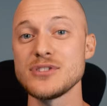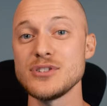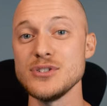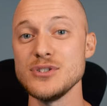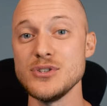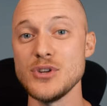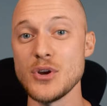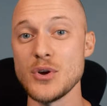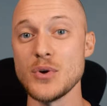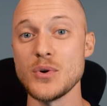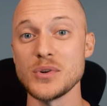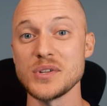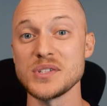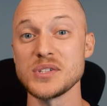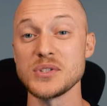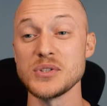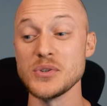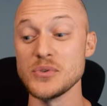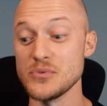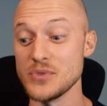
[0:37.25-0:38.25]
to do
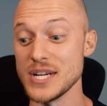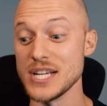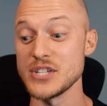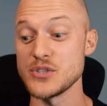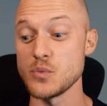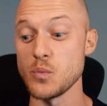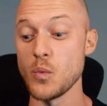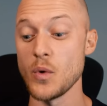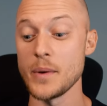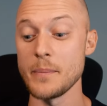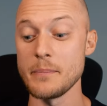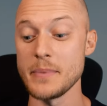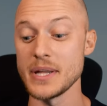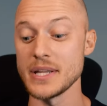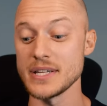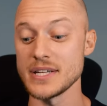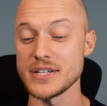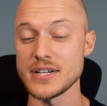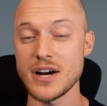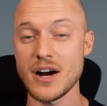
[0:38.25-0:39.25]
to reach $1
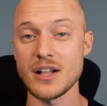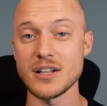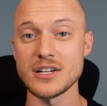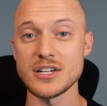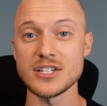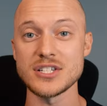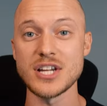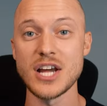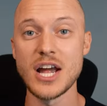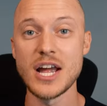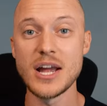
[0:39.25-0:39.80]
million,